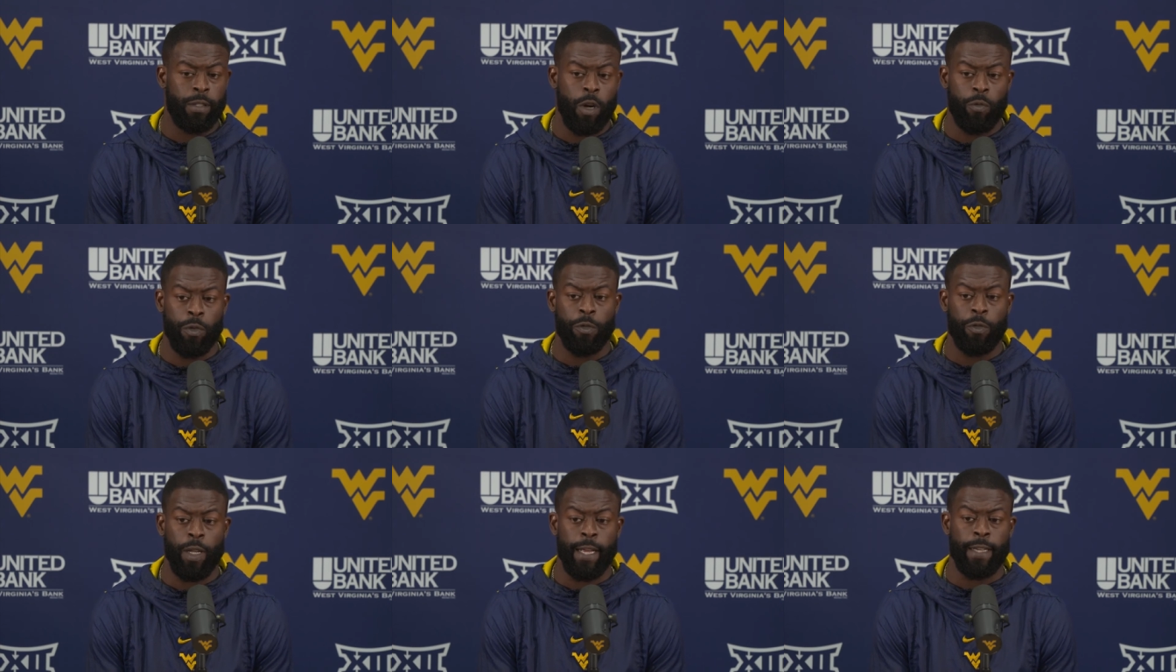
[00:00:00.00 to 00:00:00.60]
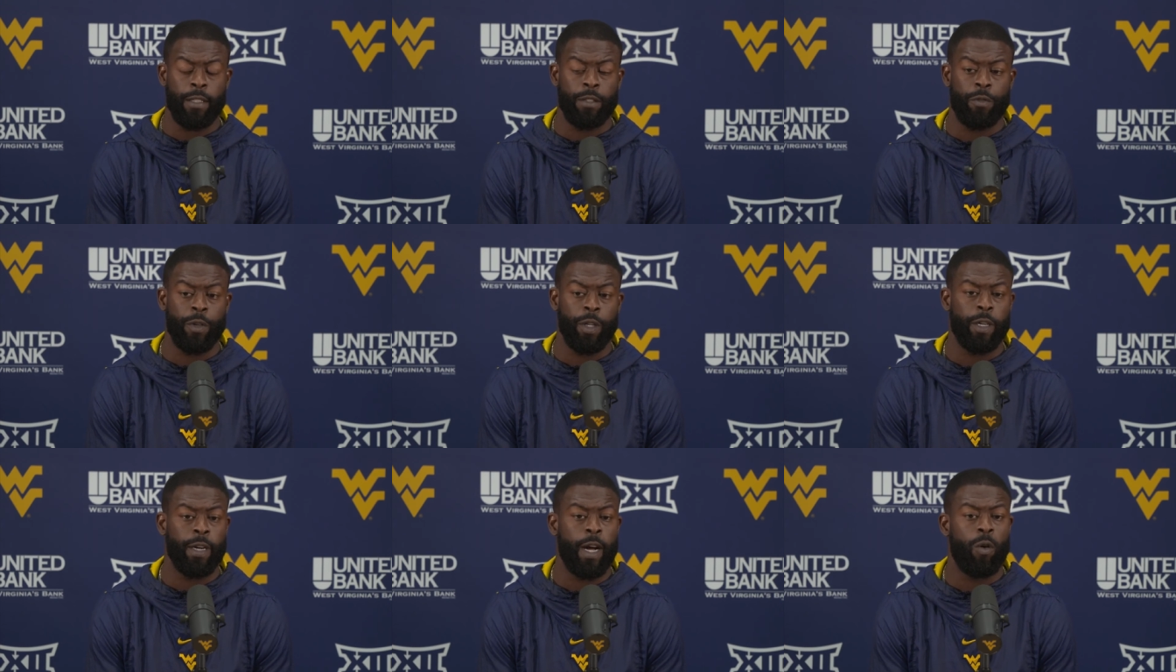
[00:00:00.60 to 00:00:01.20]
self-reflect and
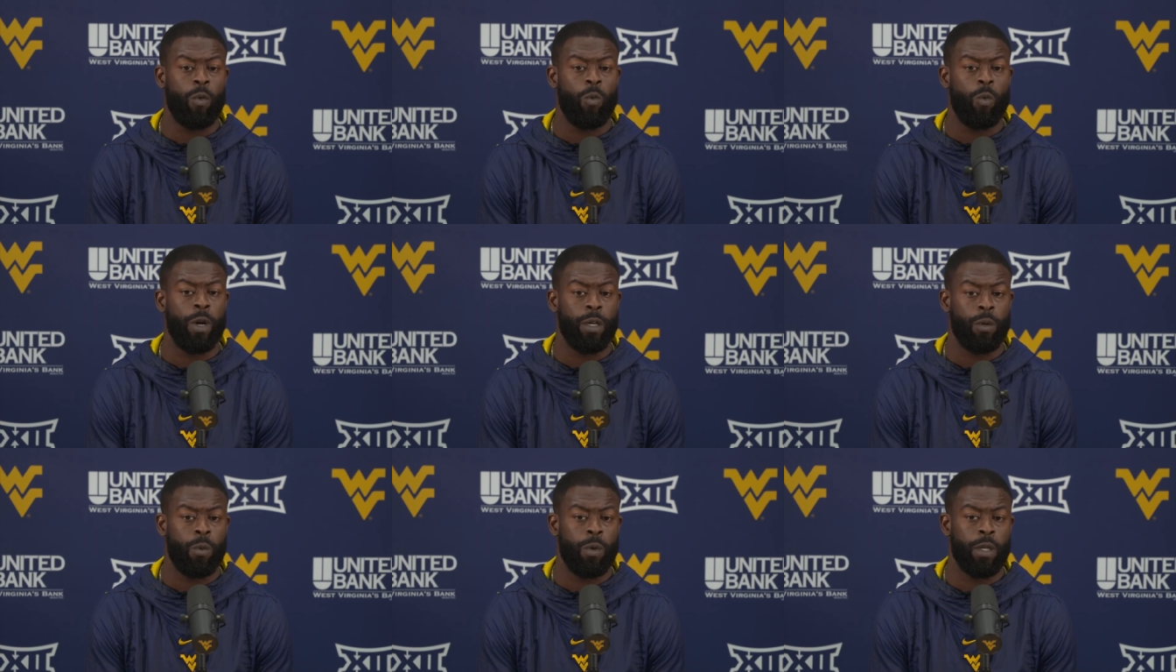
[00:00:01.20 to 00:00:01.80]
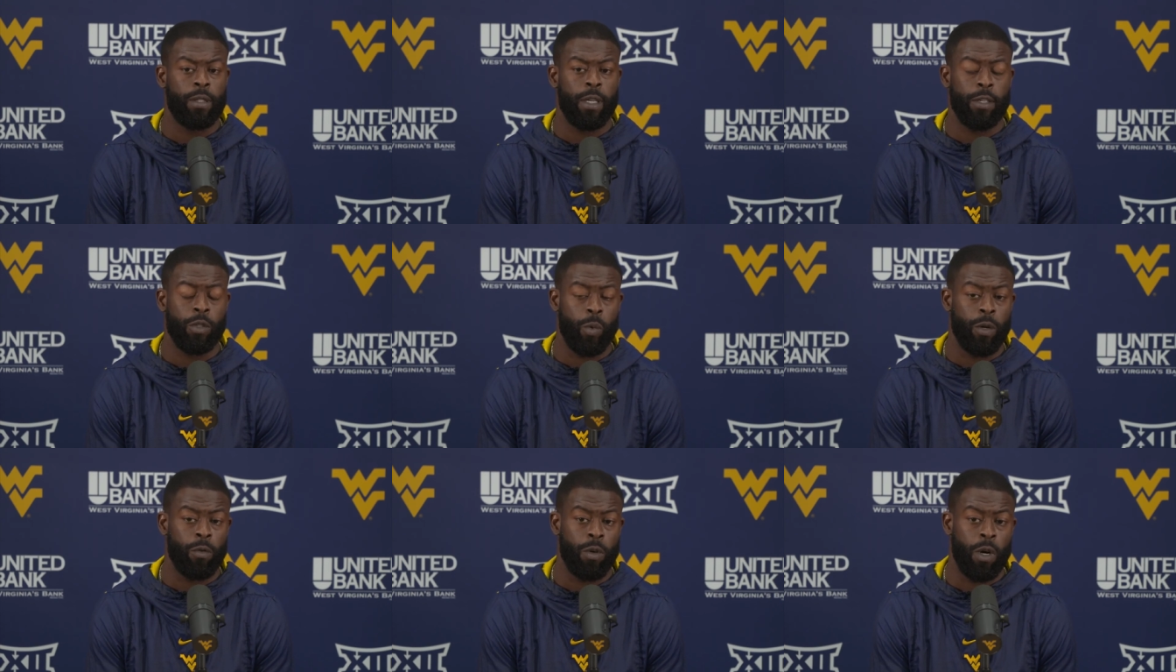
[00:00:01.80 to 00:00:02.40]
figure out where
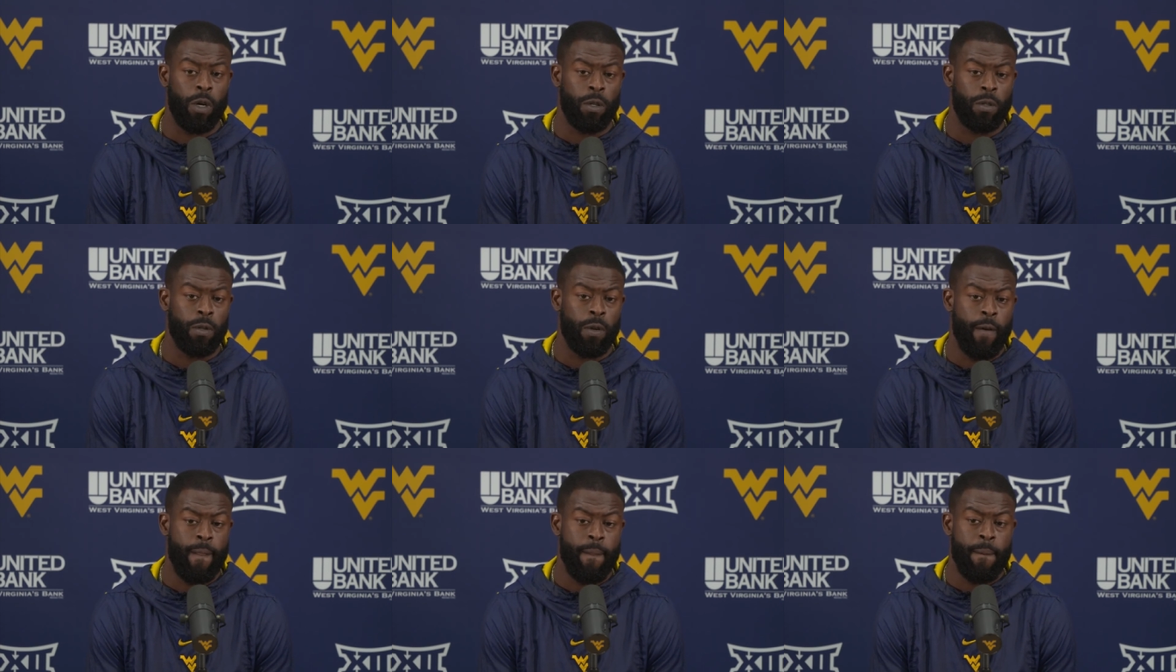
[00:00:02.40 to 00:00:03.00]
things went wrong.